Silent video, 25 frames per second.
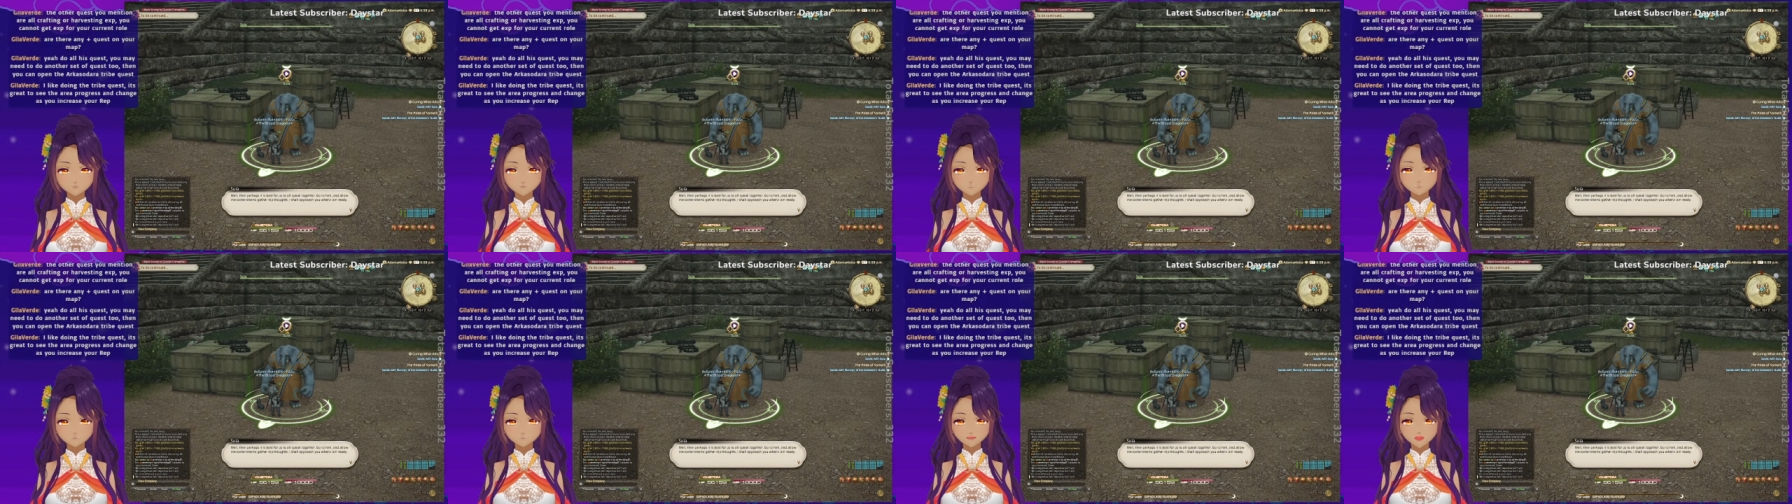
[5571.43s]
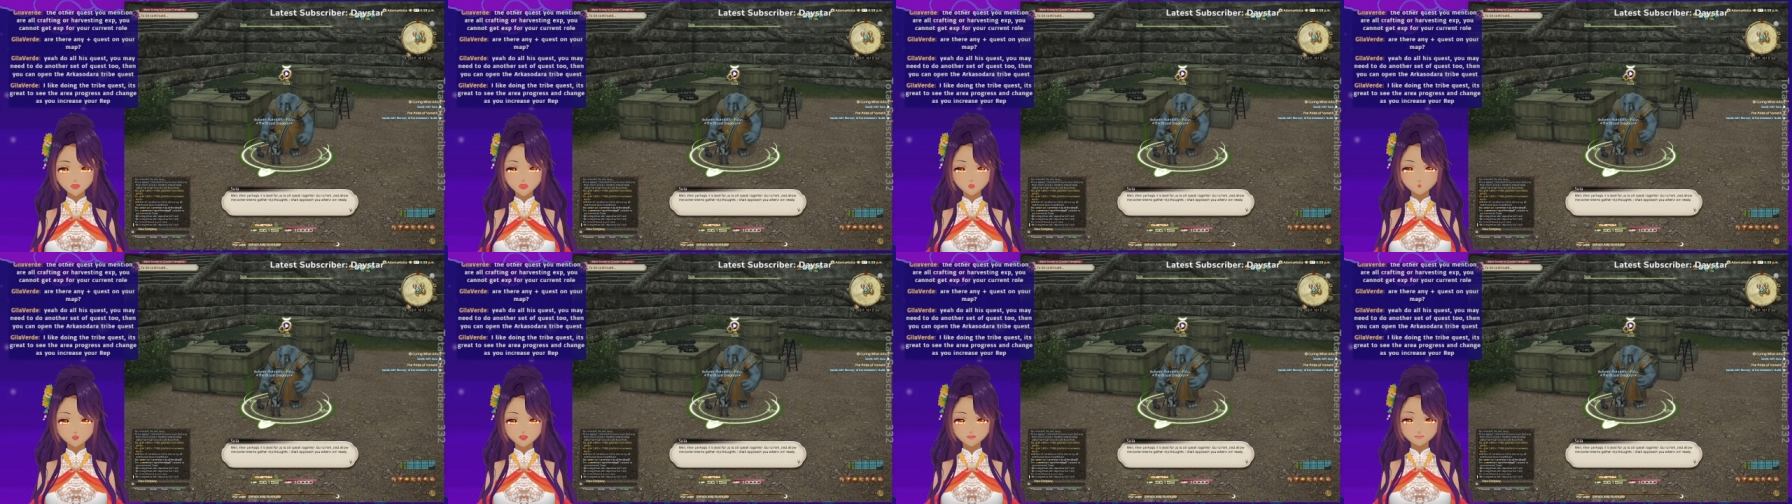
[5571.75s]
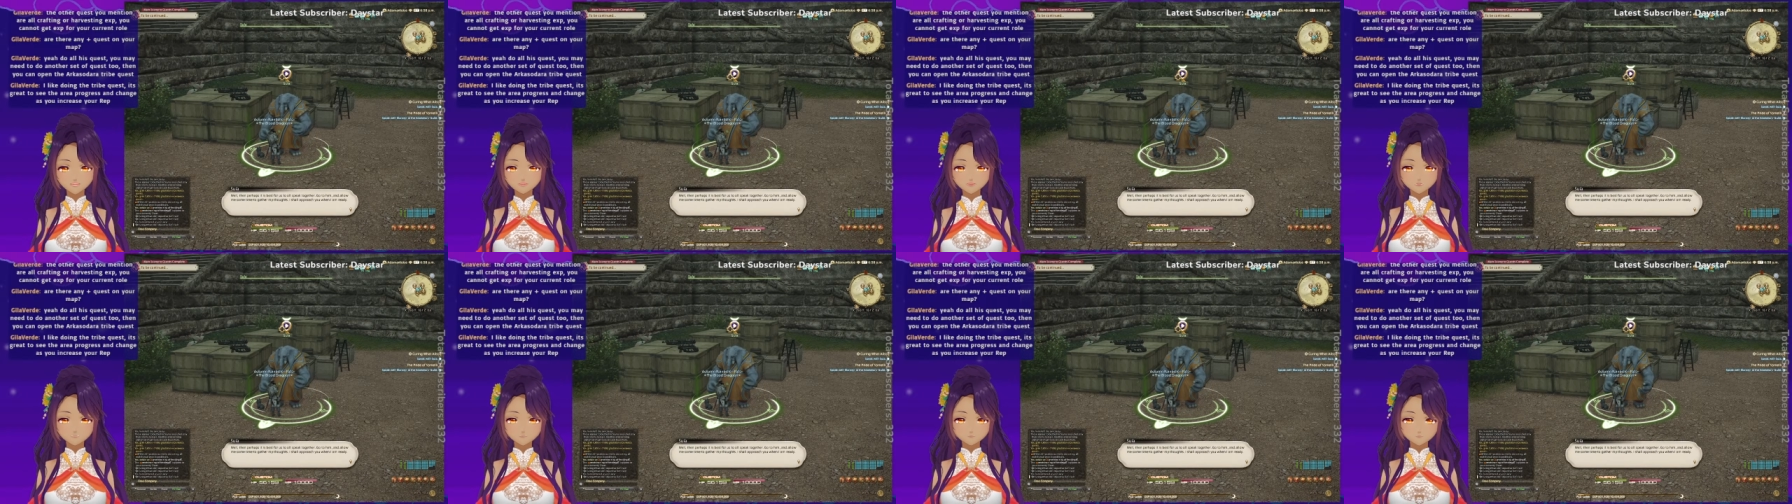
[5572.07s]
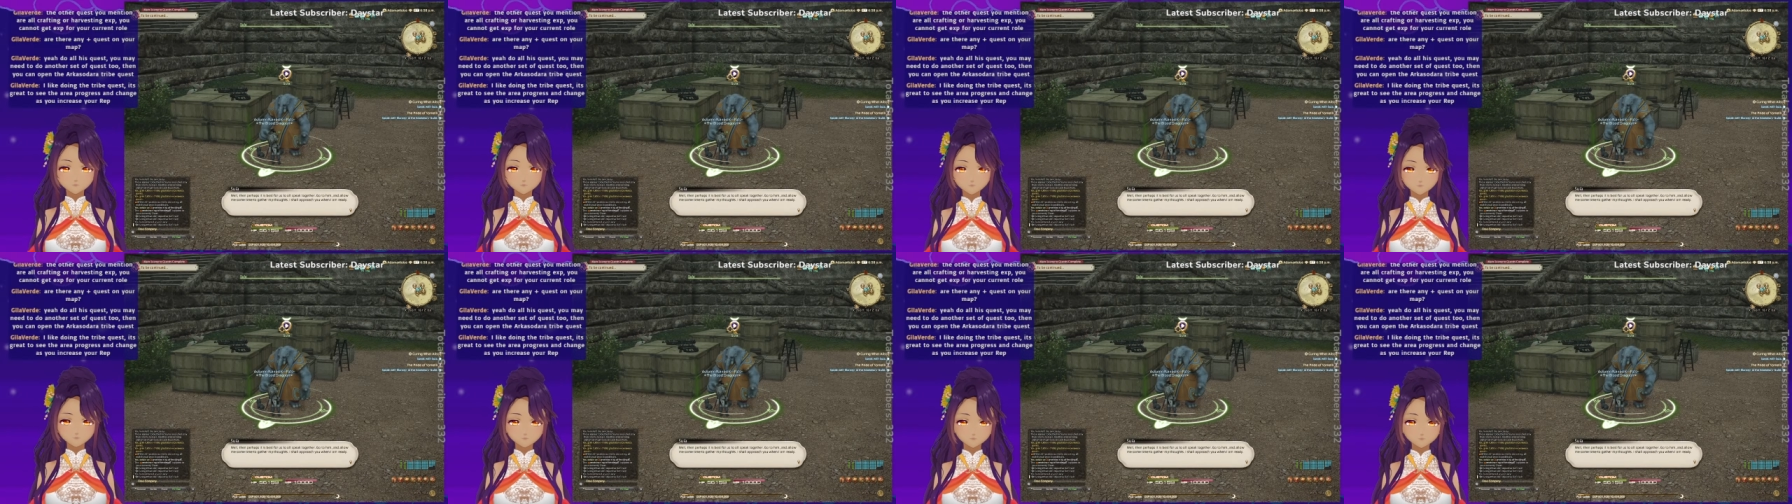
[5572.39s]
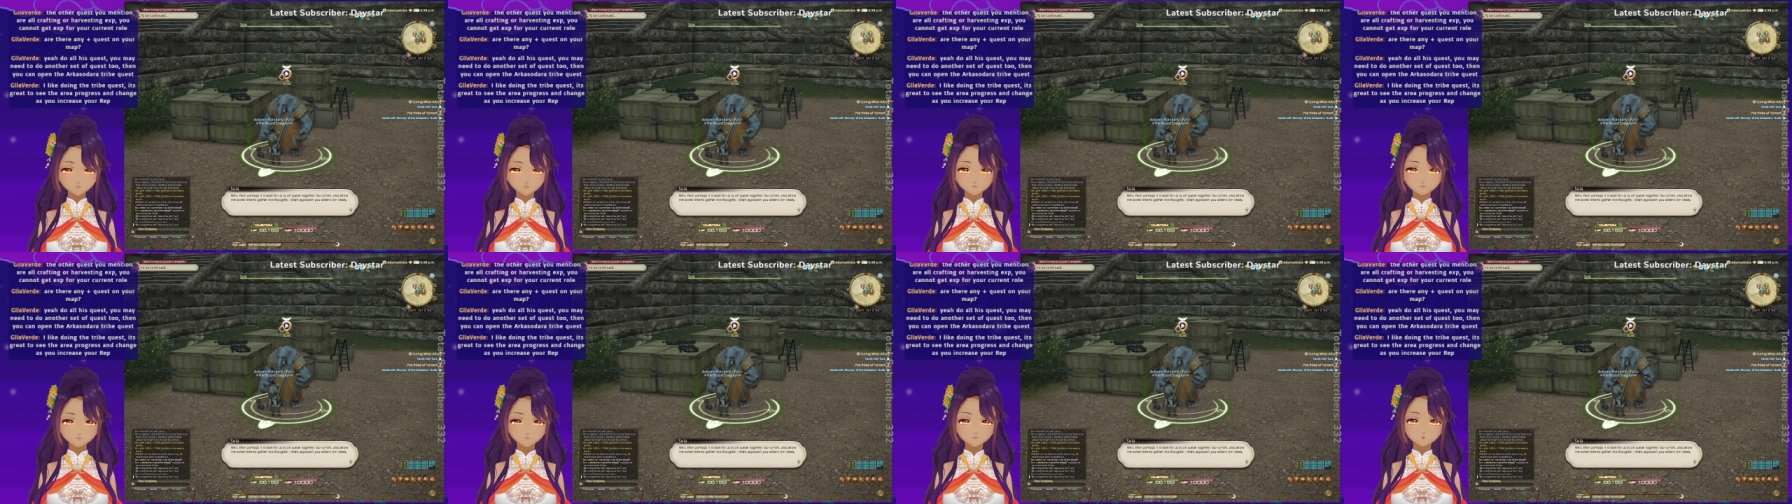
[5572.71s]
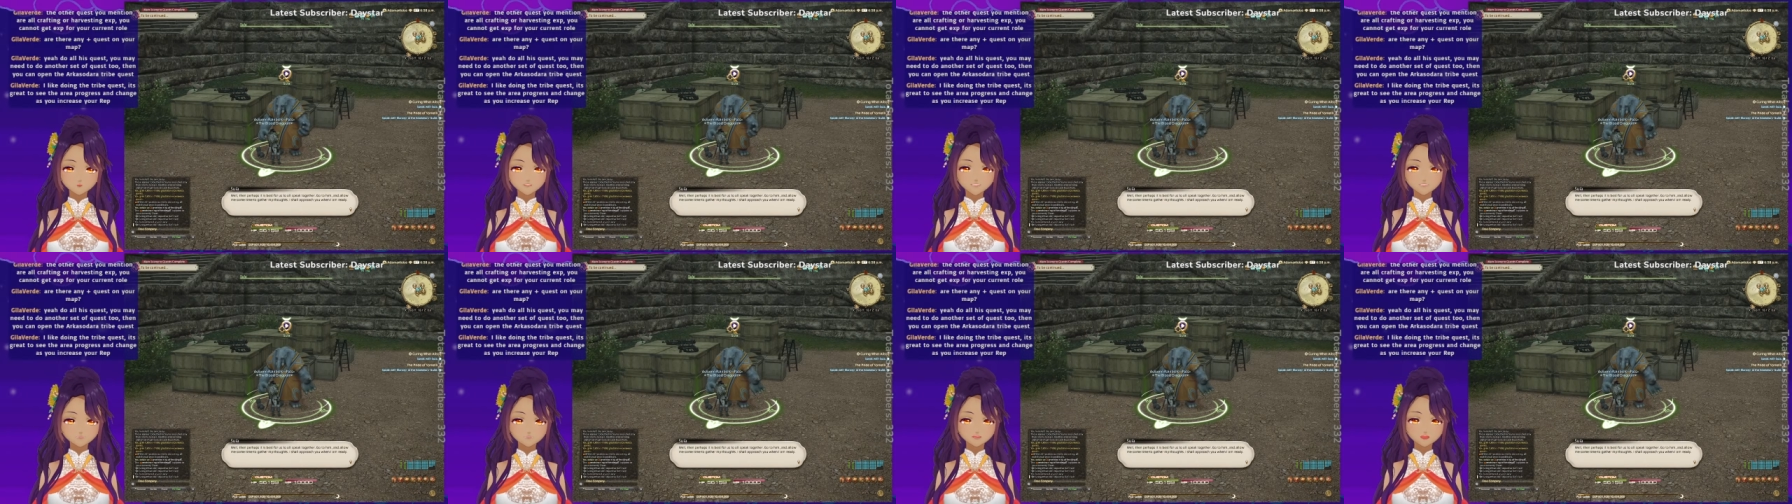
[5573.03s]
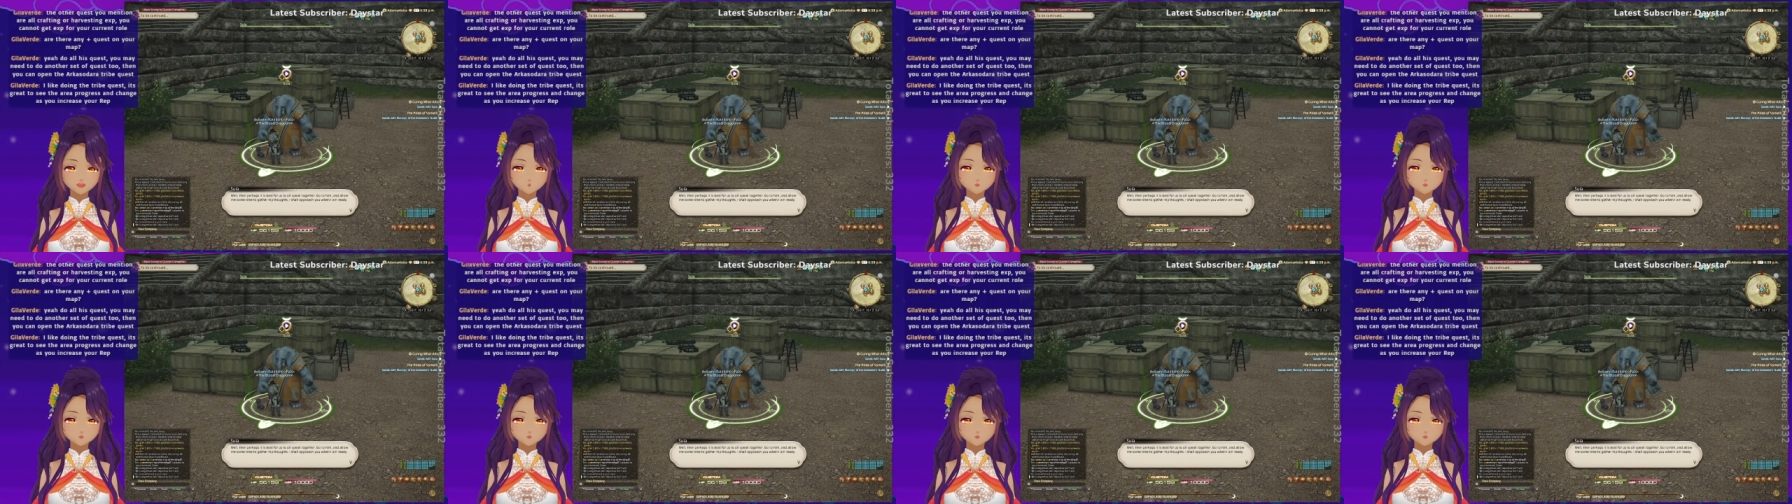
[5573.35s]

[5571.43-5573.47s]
So what's up? Well,